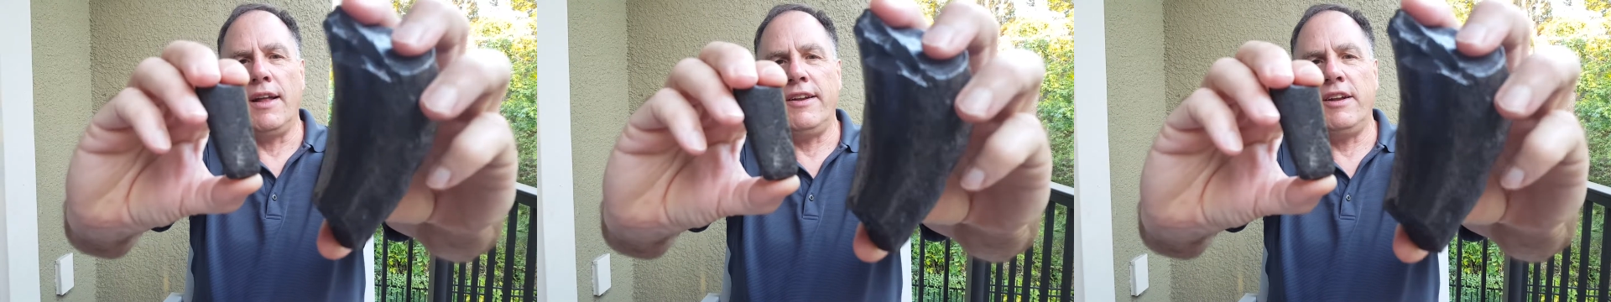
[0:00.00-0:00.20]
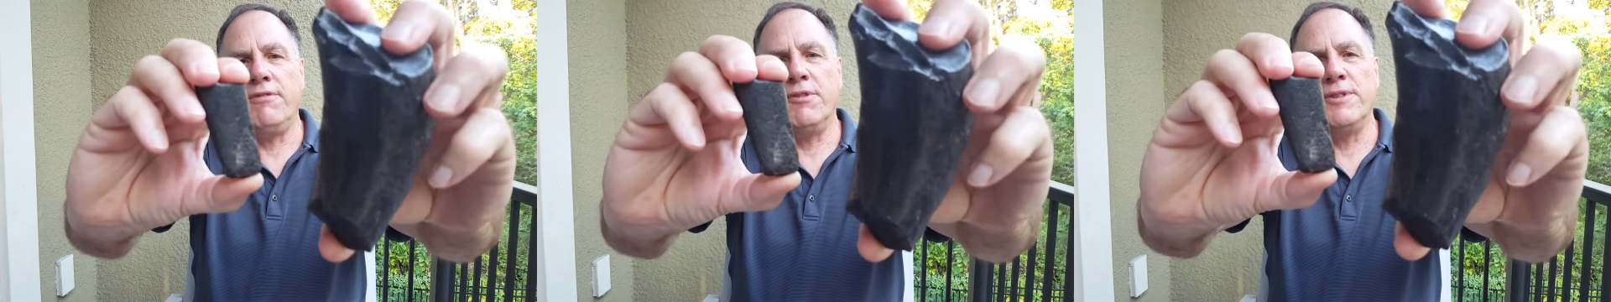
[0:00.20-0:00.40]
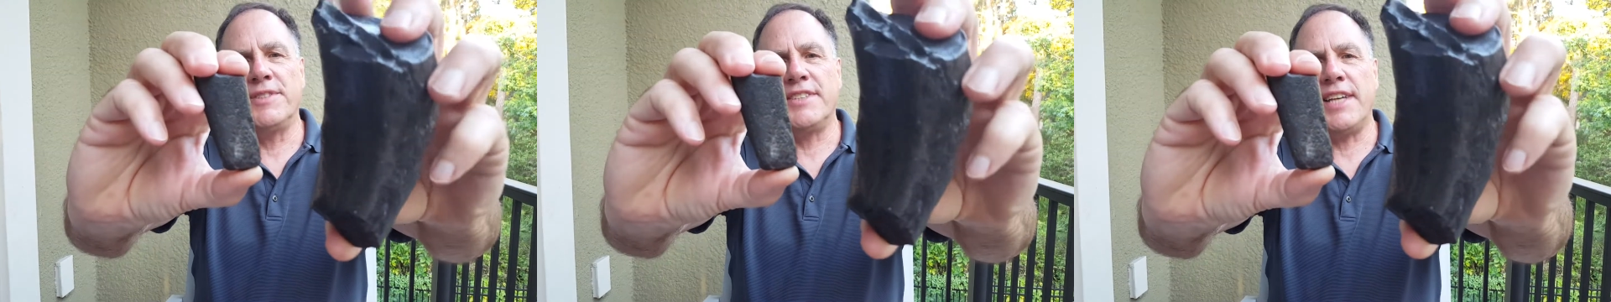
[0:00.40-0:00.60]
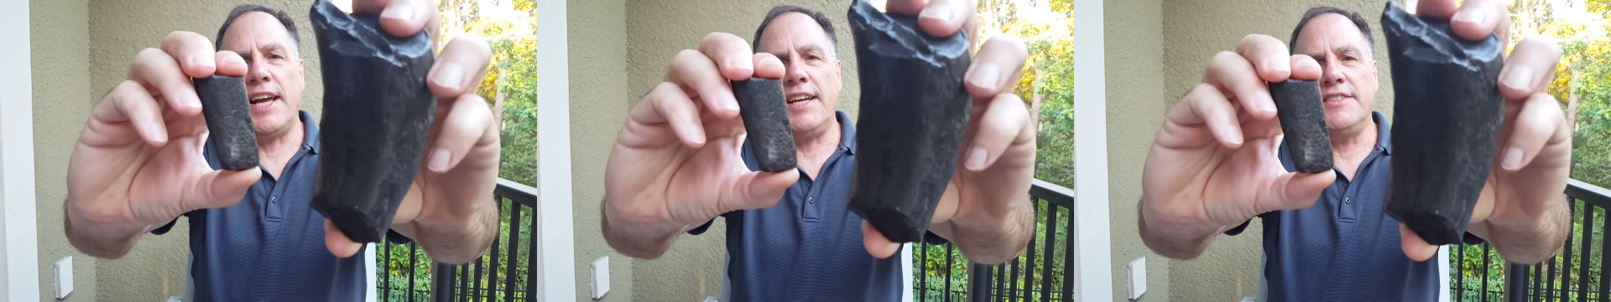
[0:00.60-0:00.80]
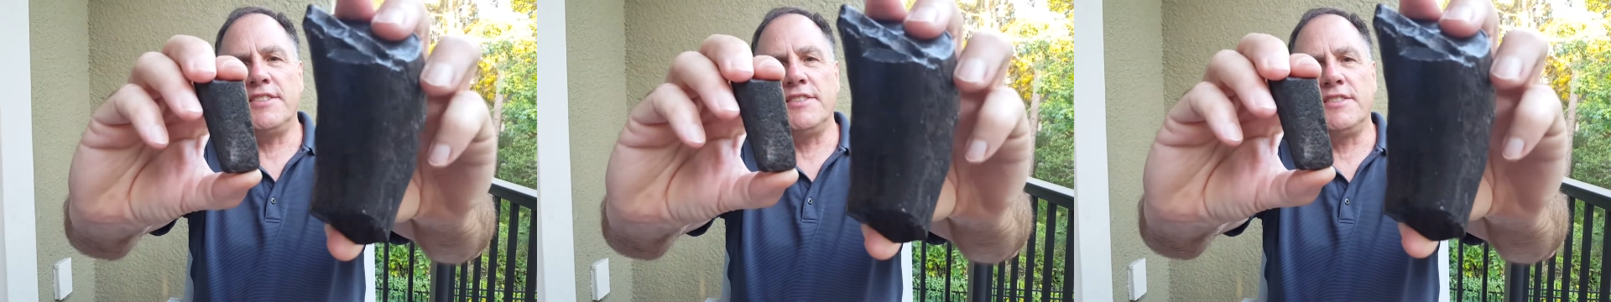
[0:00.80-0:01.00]
different
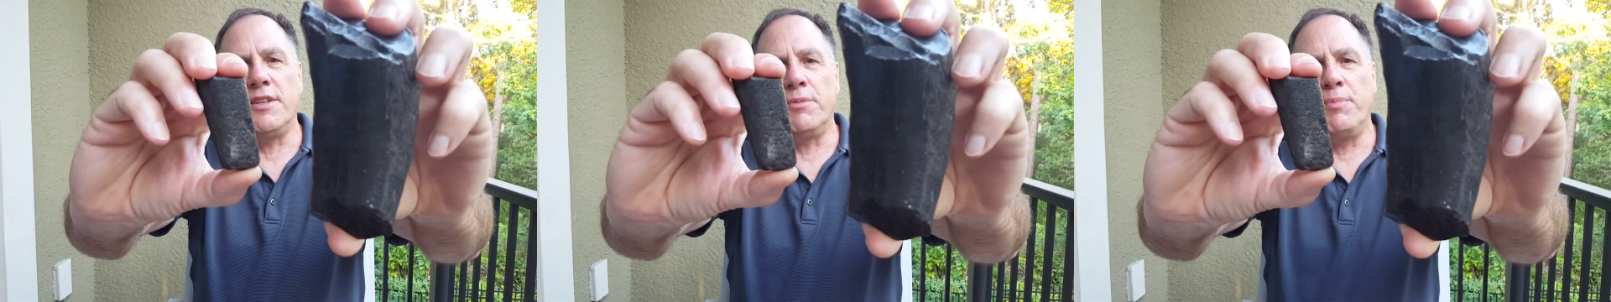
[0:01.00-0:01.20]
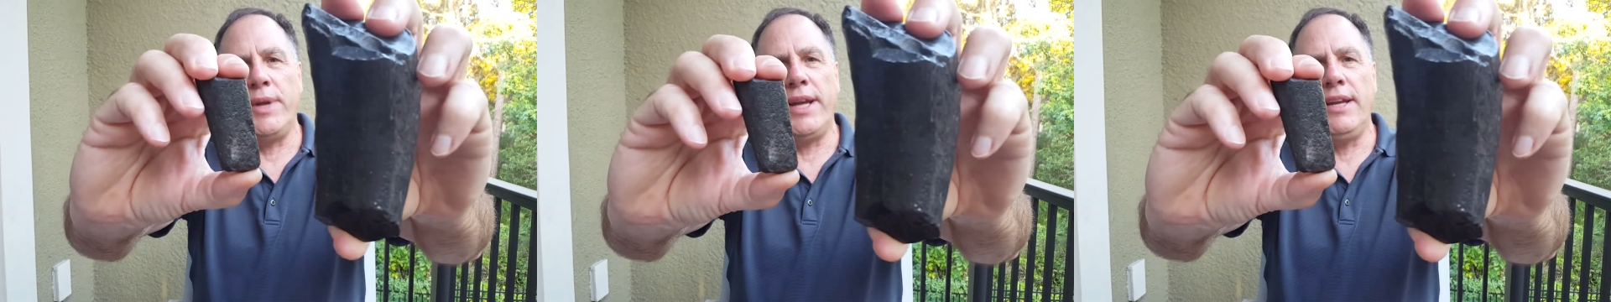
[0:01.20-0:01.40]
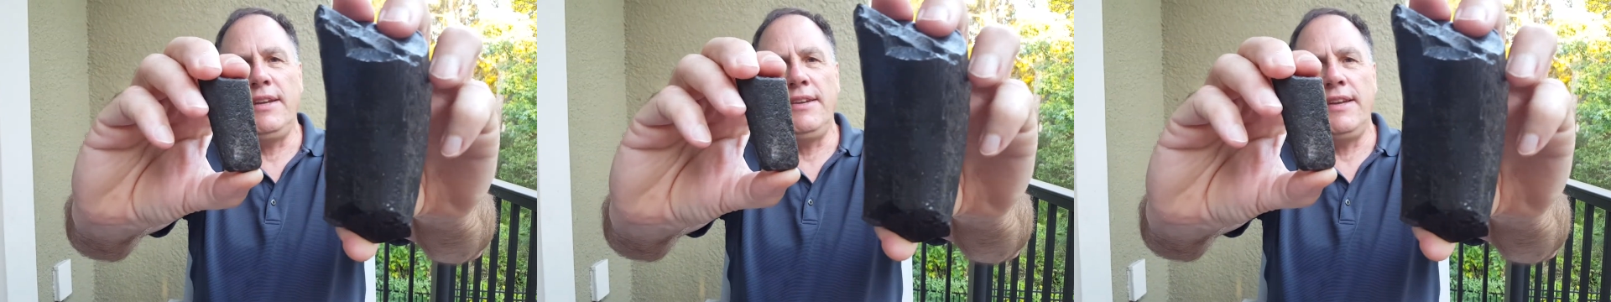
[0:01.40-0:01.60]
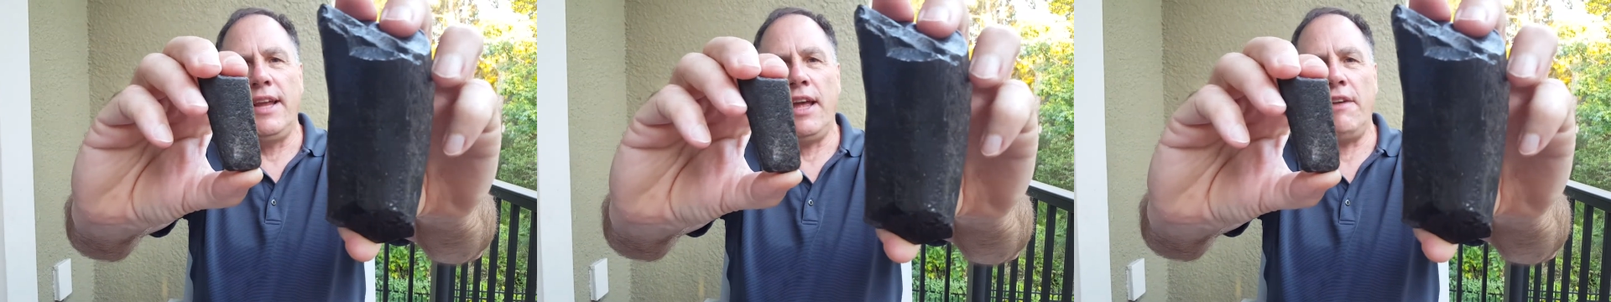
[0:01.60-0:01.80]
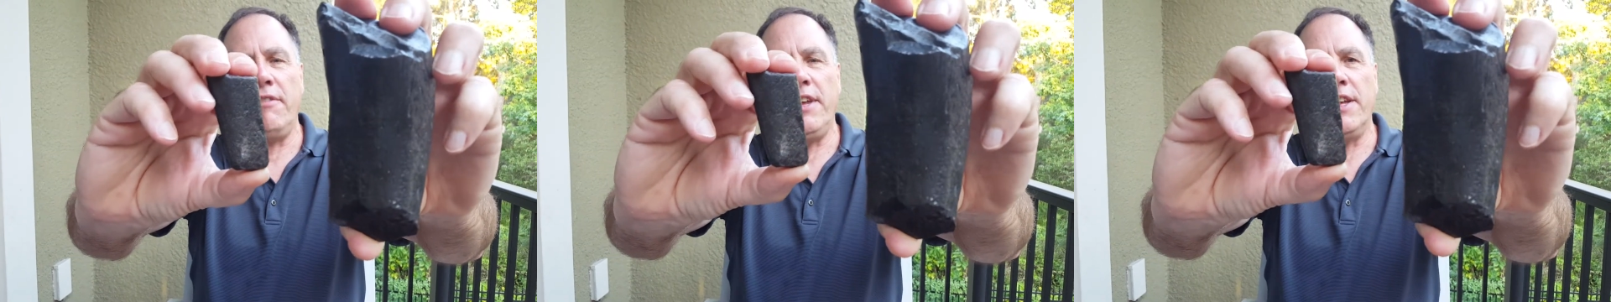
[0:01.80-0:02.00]
sizes. They're big,
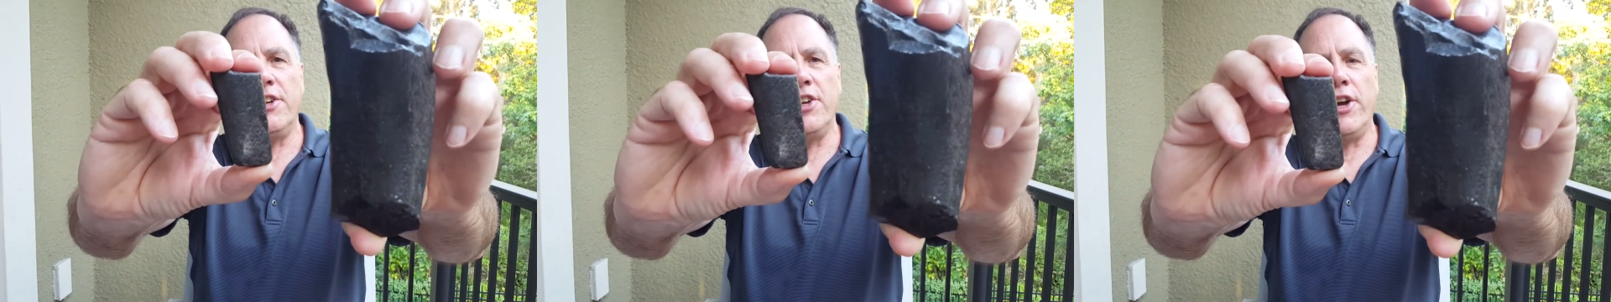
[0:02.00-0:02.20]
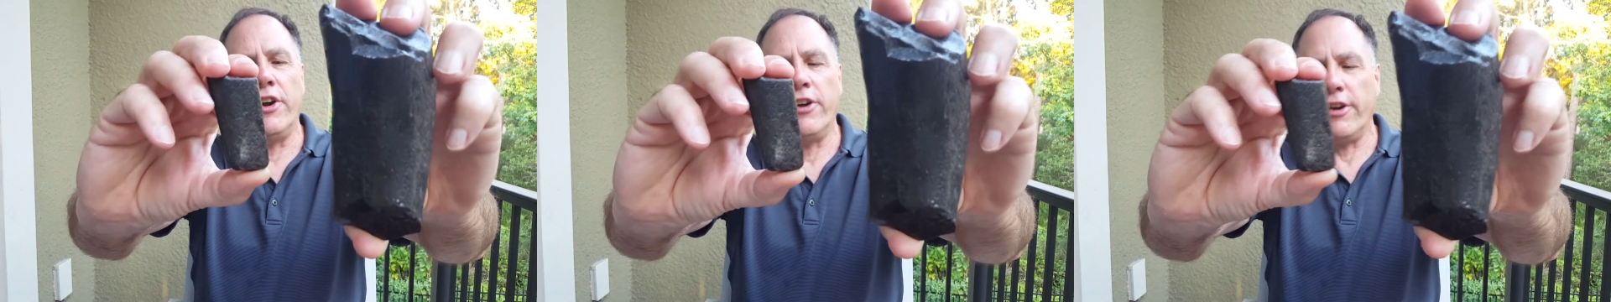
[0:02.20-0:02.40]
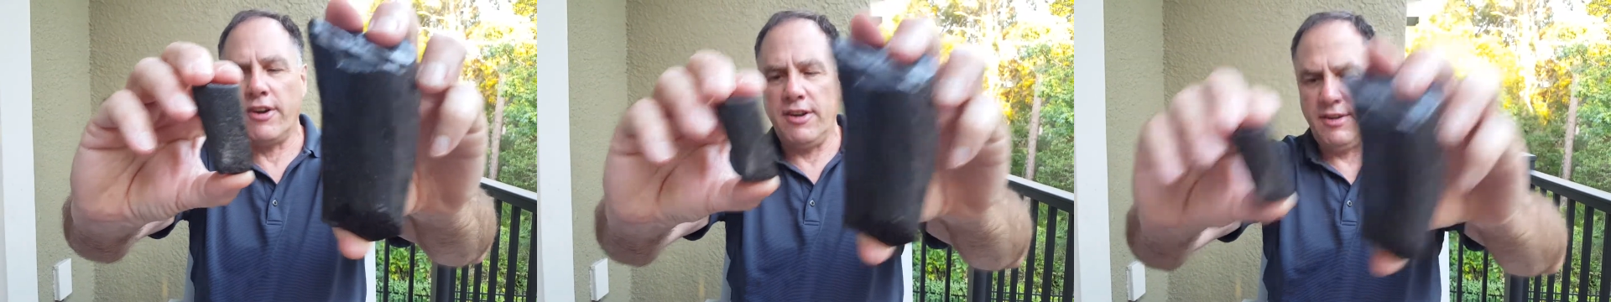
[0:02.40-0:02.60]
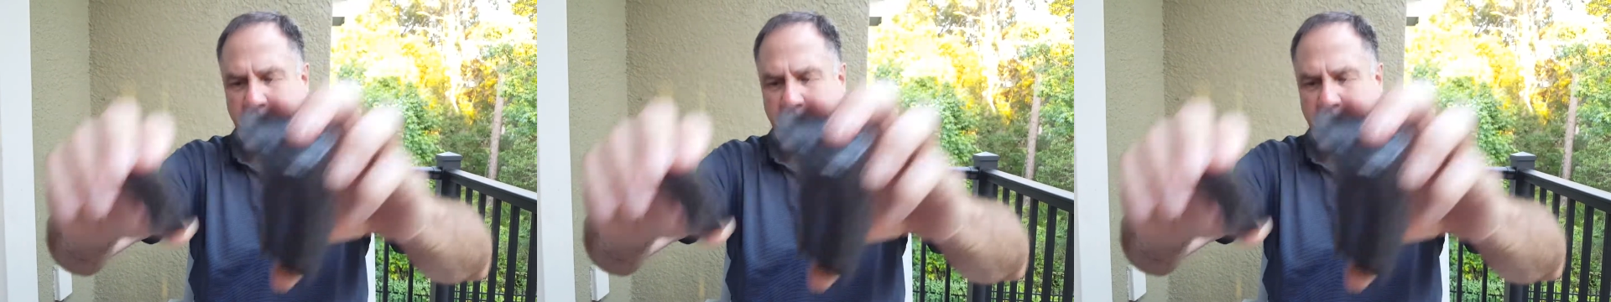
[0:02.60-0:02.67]
heavy, and dark.